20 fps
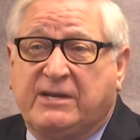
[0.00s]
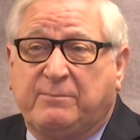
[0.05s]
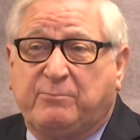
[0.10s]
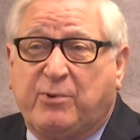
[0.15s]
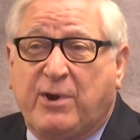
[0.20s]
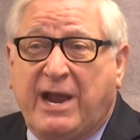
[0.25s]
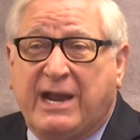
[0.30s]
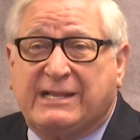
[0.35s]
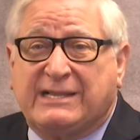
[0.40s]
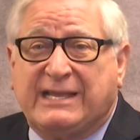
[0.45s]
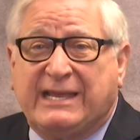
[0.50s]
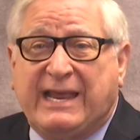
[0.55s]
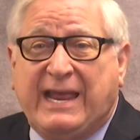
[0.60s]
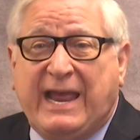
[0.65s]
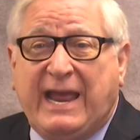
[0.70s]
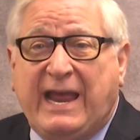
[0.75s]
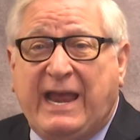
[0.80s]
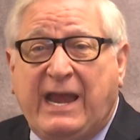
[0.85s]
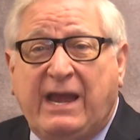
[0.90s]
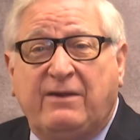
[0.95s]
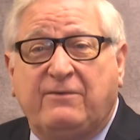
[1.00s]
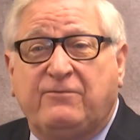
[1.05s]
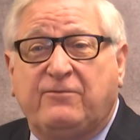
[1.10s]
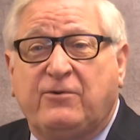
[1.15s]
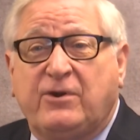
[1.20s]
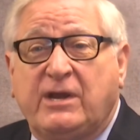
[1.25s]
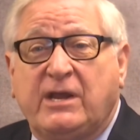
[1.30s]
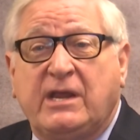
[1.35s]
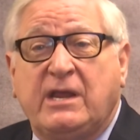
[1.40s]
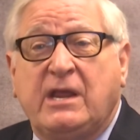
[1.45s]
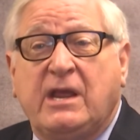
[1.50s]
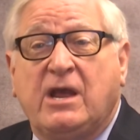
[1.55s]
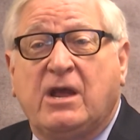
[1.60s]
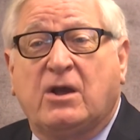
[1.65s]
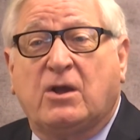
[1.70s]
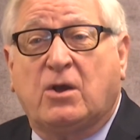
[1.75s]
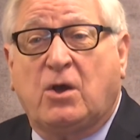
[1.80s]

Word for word: in practically every